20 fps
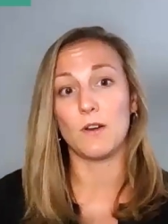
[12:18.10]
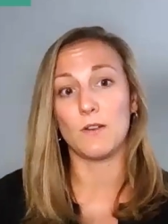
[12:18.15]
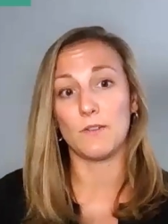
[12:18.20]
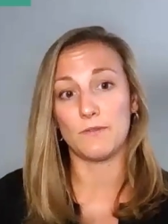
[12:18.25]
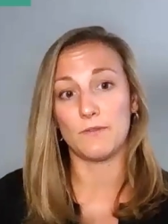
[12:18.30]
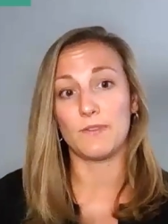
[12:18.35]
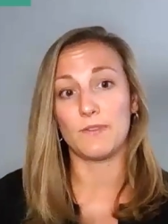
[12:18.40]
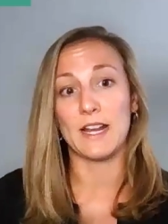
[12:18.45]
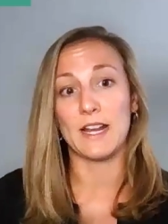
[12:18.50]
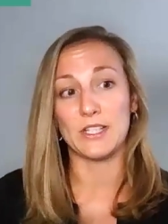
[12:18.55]

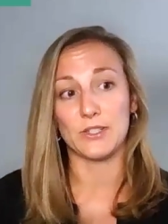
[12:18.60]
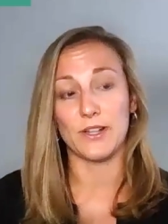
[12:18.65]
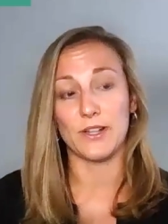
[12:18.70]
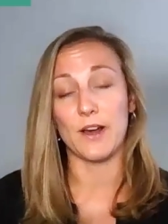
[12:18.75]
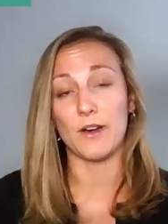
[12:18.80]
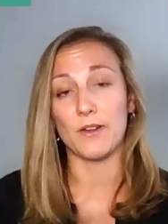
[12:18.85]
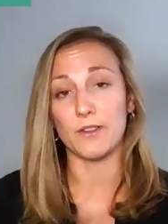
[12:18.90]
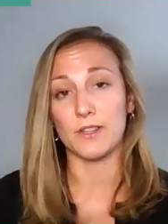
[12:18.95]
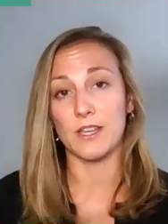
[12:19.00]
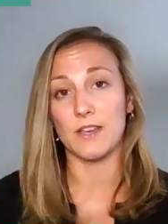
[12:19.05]
financial
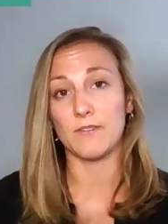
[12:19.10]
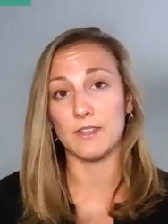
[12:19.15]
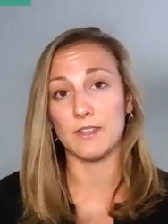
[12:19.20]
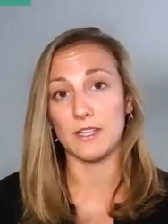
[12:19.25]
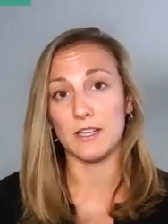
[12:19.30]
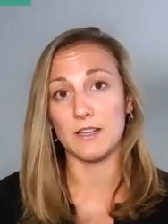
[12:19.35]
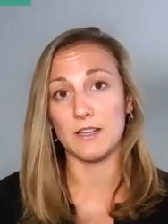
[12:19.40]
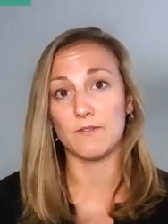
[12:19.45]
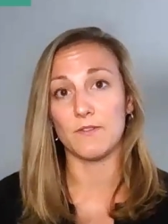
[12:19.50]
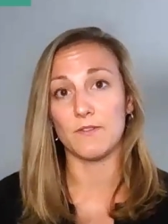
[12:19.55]
health, given the
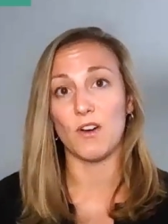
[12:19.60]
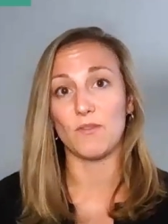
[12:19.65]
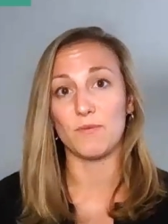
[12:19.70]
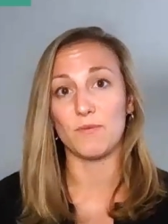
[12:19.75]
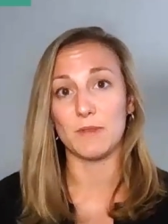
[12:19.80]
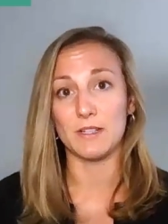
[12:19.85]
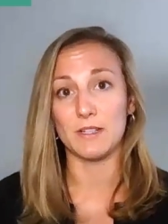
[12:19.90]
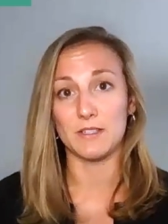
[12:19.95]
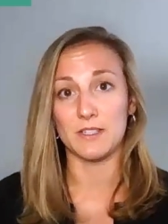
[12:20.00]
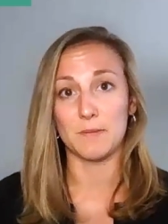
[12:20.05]

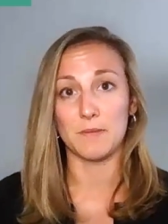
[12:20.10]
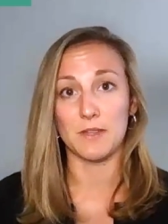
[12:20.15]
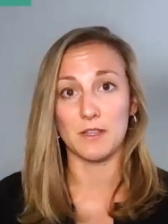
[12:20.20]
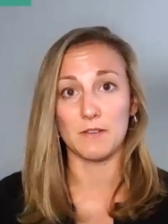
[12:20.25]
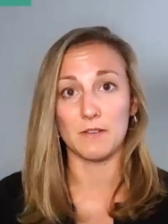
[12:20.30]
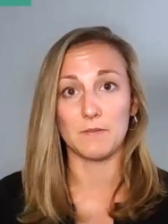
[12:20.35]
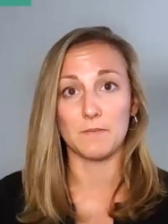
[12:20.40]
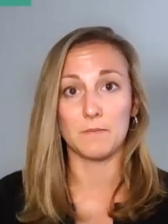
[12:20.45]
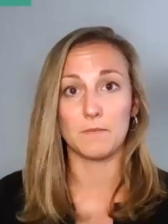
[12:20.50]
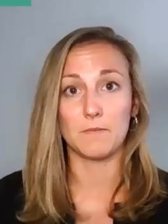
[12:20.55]
involvement of some of
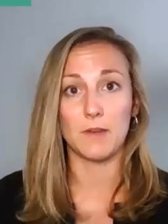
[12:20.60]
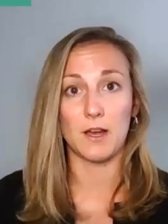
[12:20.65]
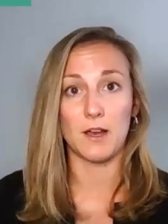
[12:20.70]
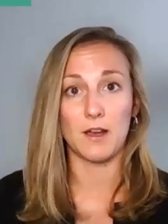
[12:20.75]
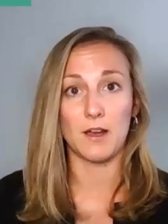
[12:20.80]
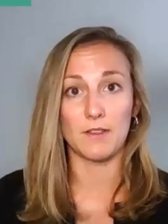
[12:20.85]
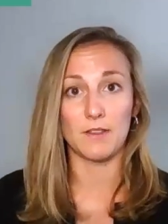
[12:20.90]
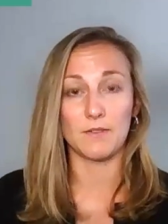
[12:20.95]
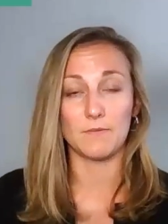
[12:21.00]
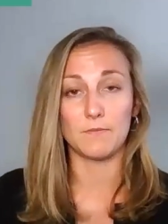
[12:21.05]
the uh,
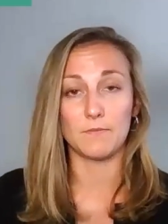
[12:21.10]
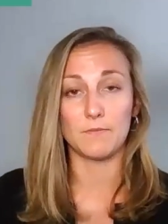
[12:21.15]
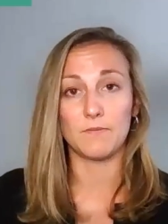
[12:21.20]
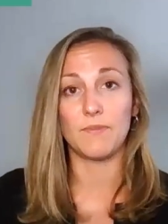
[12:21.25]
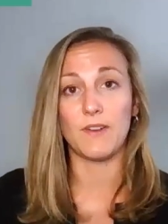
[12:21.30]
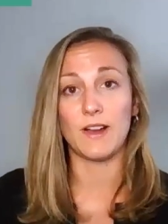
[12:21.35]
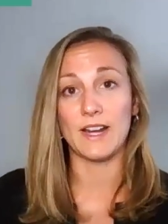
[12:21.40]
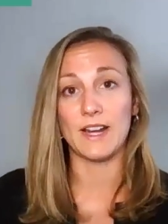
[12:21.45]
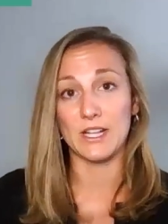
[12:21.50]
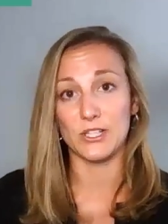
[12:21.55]
the
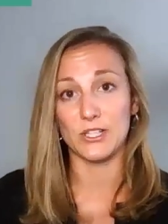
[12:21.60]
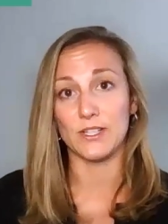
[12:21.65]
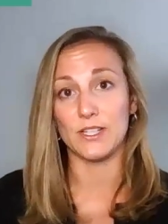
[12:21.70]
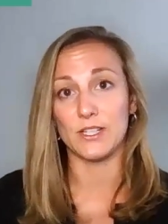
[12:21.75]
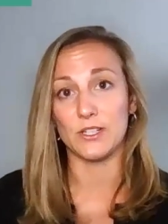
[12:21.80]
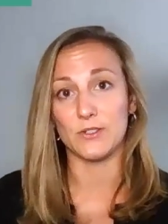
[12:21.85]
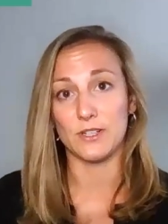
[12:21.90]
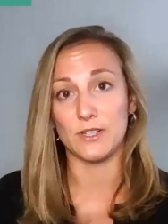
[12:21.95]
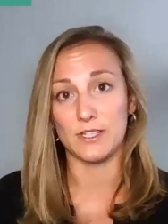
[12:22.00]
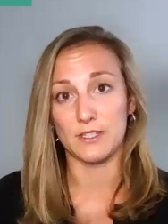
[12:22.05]
financial
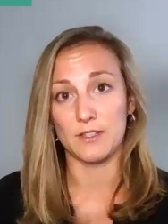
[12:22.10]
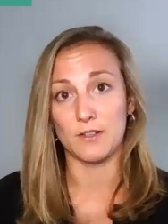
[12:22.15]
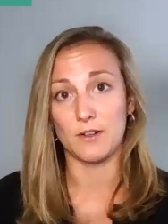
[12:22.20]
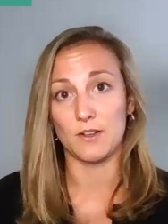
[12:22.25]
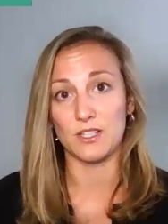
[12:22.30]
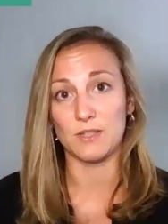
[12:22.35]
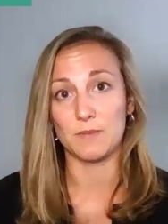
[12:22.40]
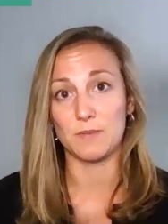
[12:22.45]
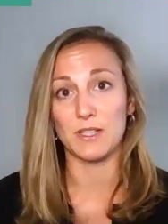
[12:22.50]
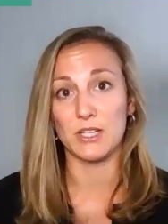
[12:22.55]
interests that
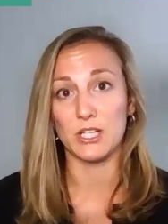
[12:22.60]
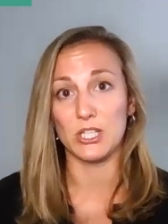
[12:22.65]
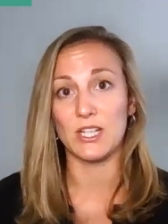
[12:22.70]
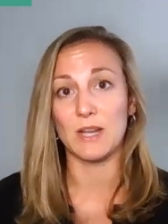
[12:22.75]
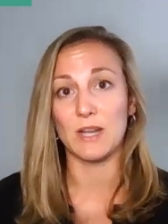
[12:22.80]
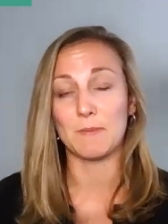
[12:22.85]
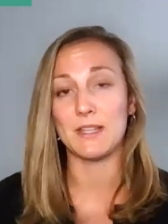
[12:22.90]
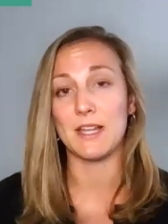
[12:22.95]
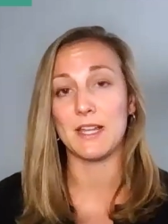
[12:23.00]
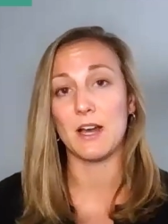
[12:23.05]
ultimately
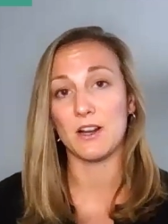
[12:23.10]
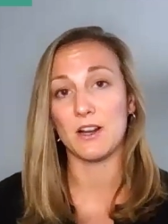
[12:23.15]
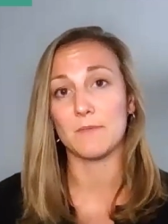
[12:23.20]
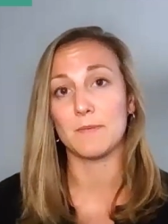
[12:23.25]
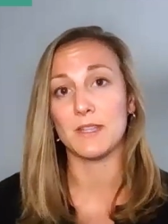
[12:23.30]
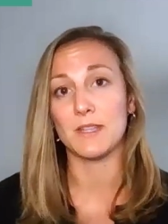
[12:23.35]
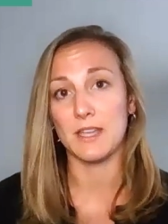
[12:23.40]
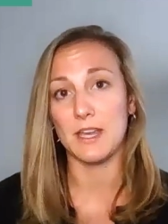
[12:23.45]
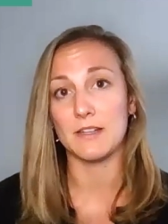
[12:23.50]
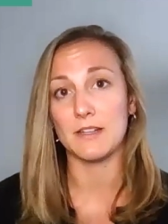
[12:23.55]
shaped the outcome of
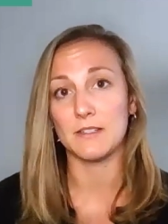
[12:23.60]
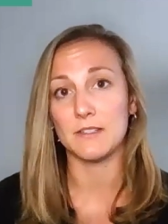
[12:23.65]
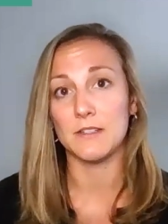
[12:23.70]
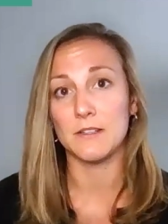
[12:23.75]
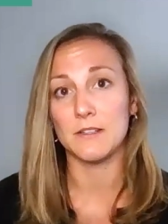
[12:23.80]
the case.